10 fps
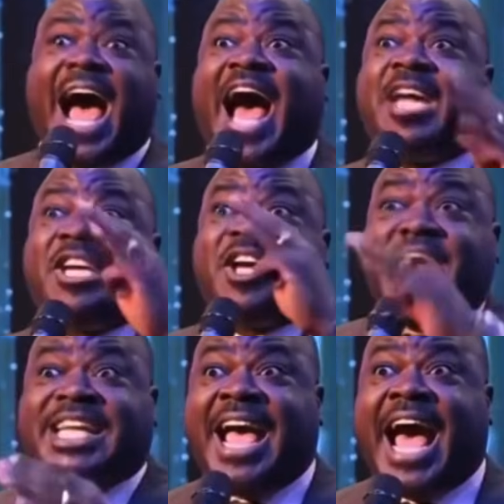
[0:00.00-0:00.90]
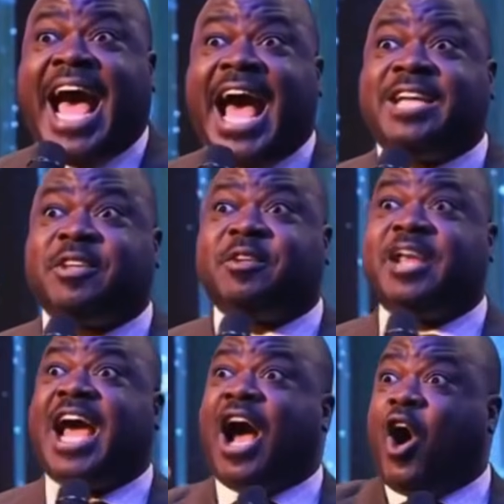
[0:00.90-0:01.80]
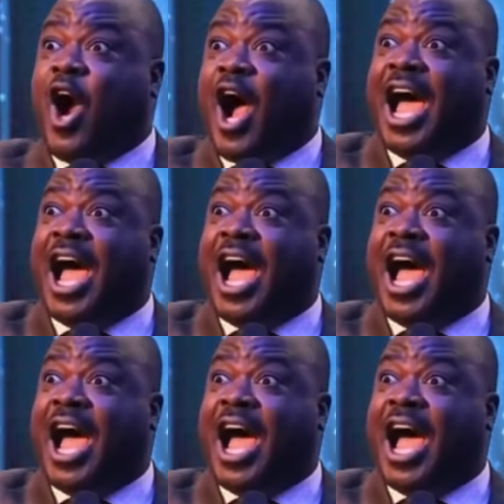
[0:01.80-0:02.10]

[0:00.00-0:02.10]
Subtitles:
people are always asking, excuse